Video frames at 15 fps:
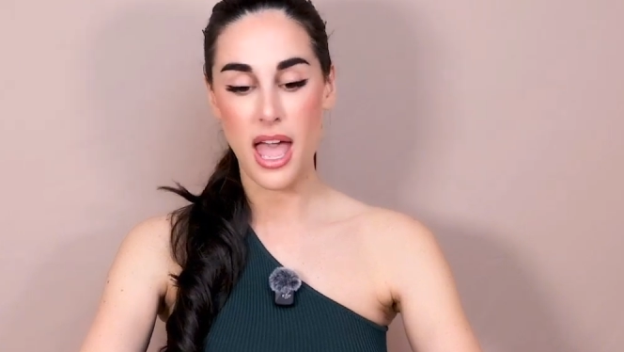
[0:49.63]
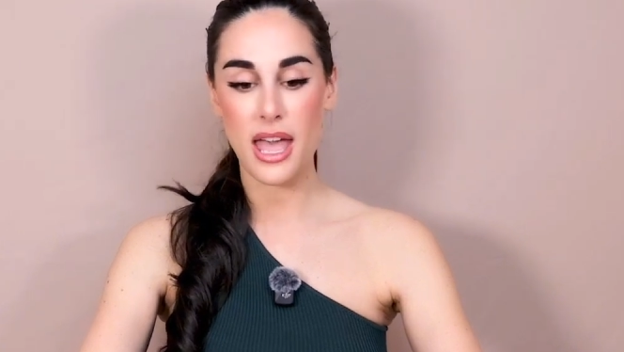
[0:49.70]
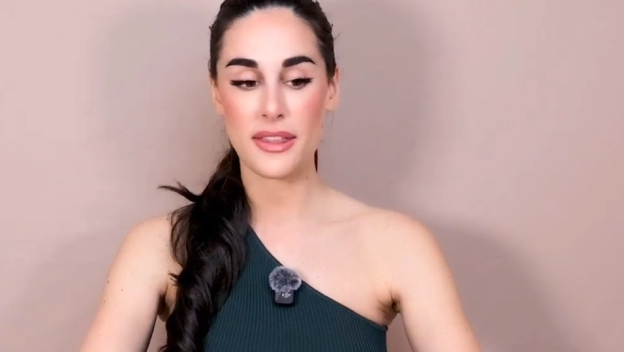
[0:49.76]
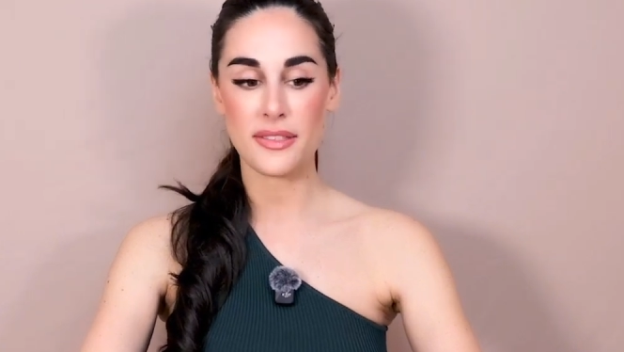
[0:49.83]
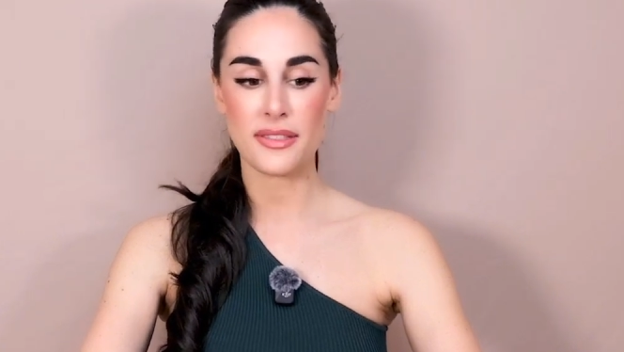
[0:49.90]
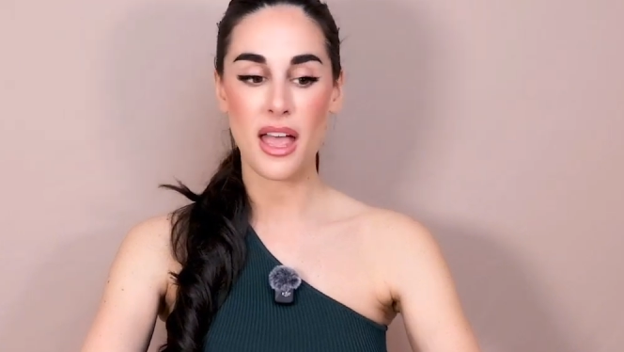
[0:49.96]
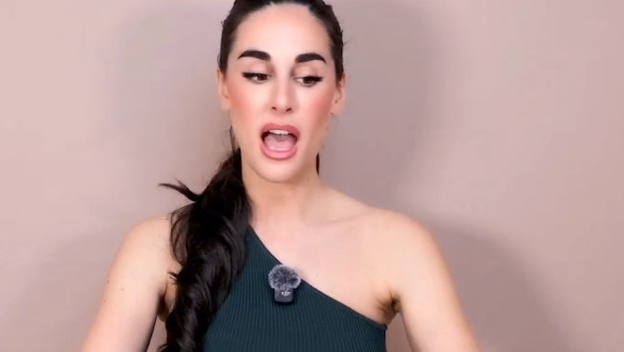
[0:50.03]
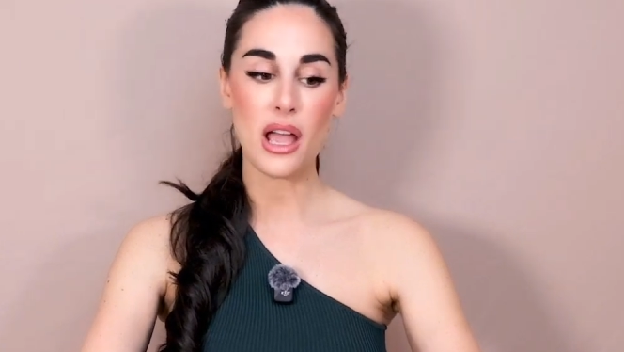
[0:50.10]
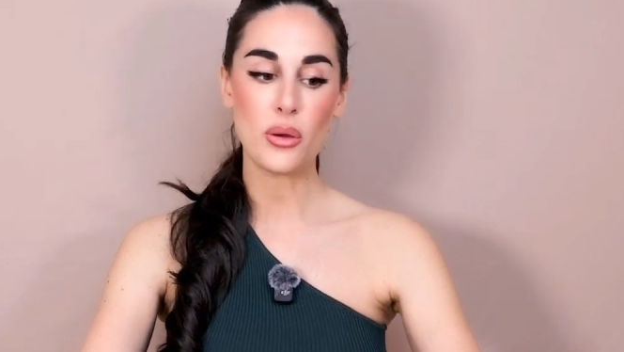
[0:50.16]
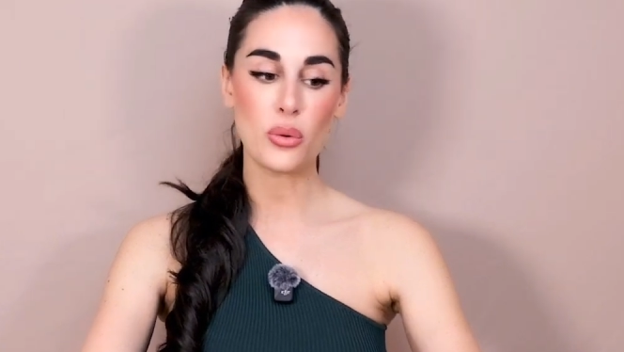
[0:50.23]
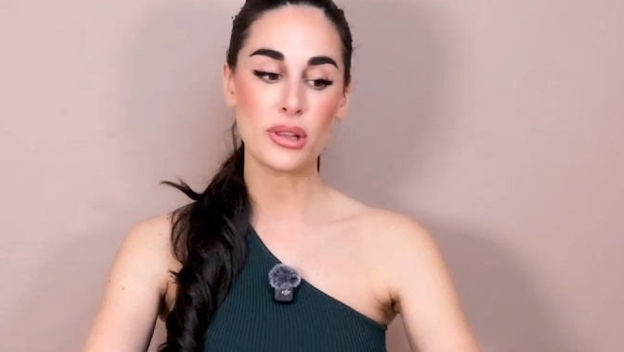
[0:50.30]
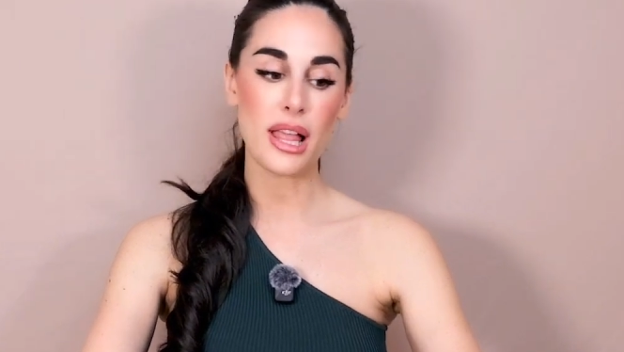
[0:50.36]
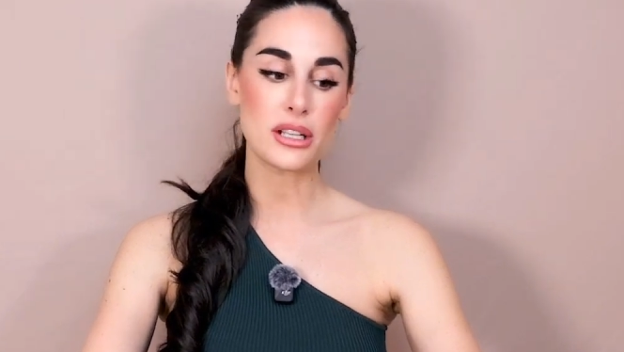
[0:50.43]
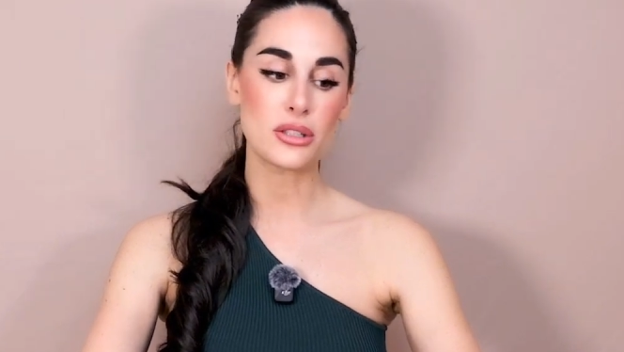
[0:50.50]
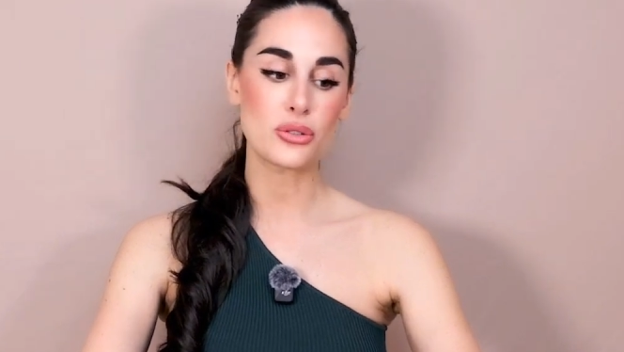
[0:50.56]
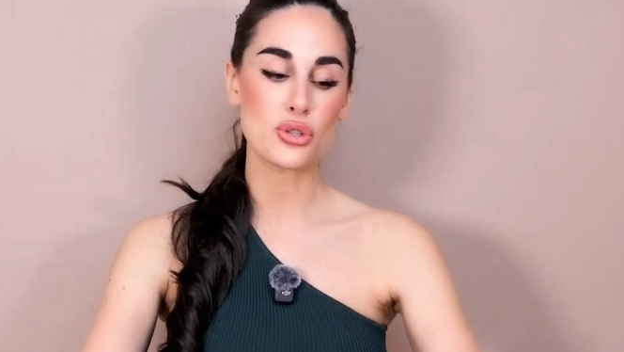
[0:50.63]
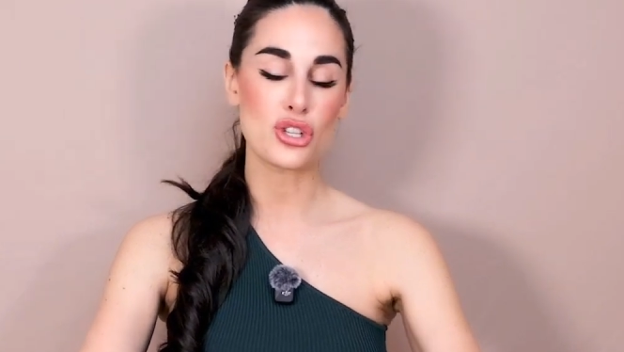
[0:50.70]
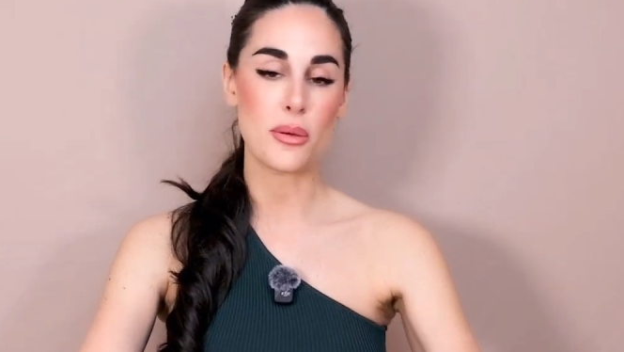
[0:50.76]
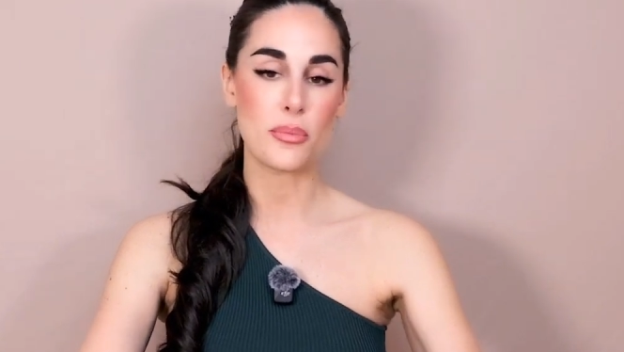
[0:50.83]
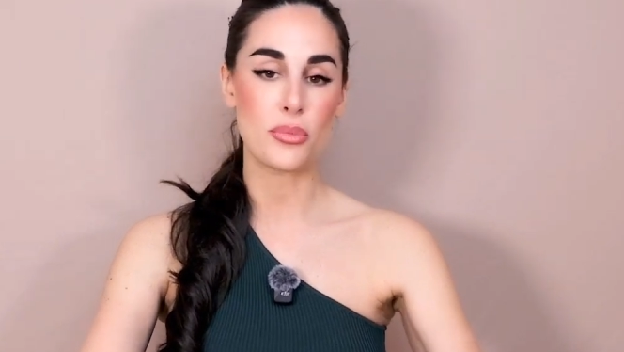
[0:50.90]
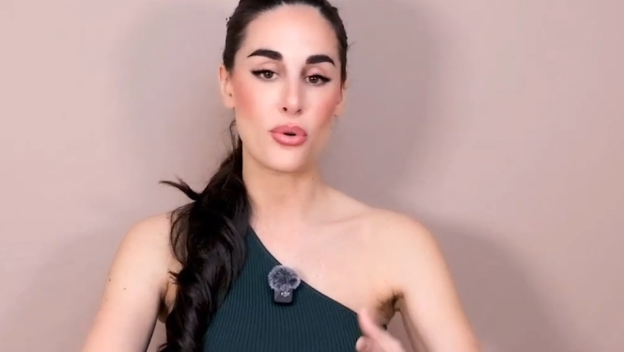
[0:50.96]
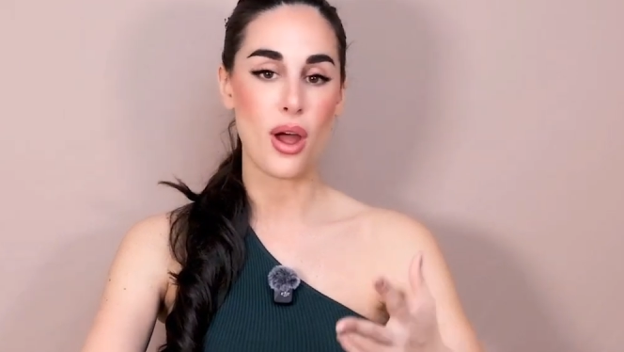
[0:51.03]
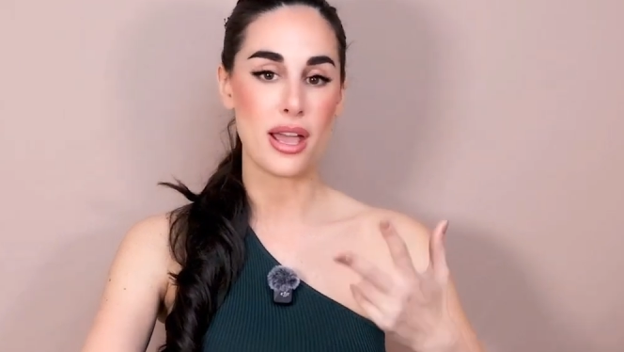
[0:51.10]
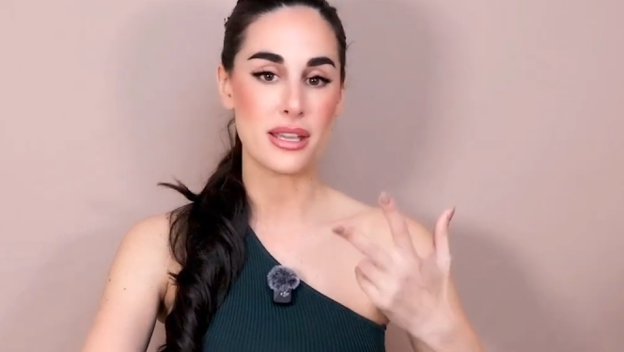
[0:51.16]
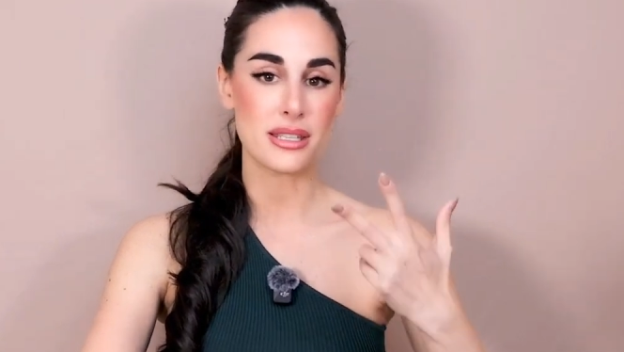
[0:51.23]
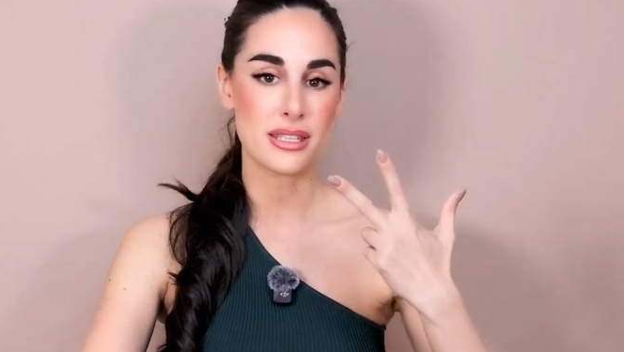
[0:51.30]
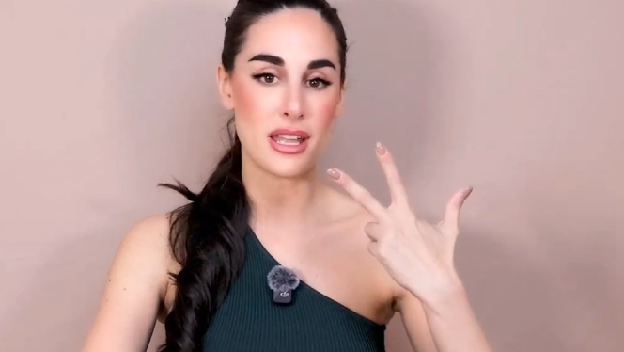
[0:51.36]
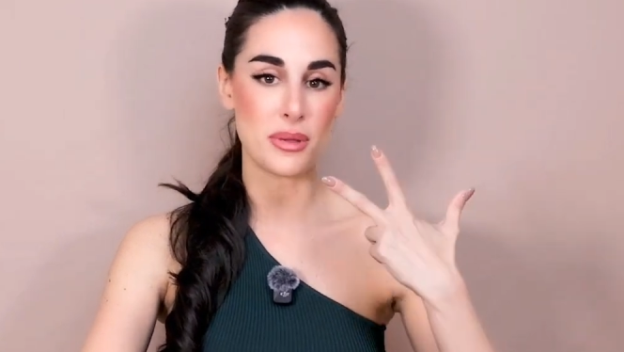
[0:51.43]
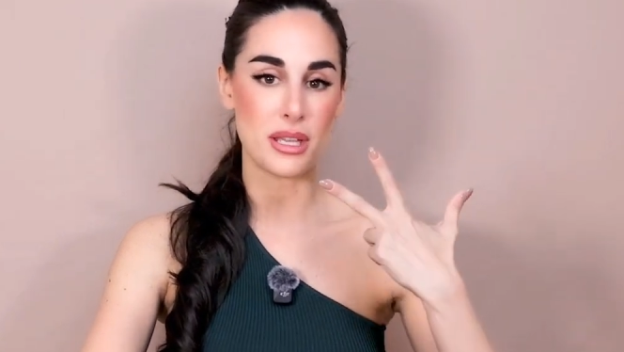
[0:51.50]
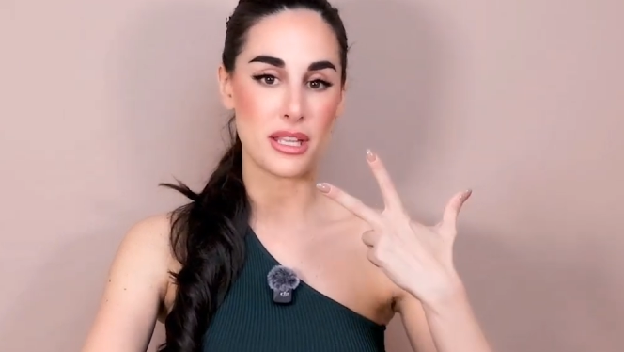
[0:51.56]
and I would like to
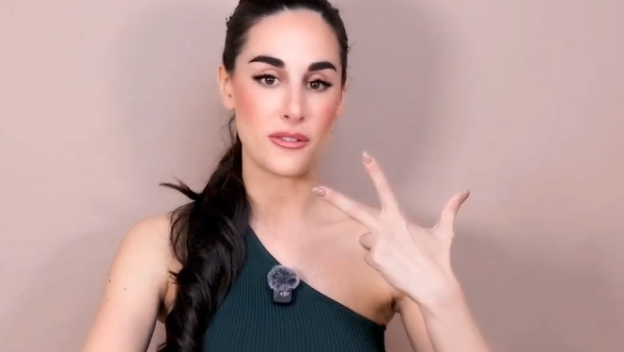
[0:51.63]
summarize them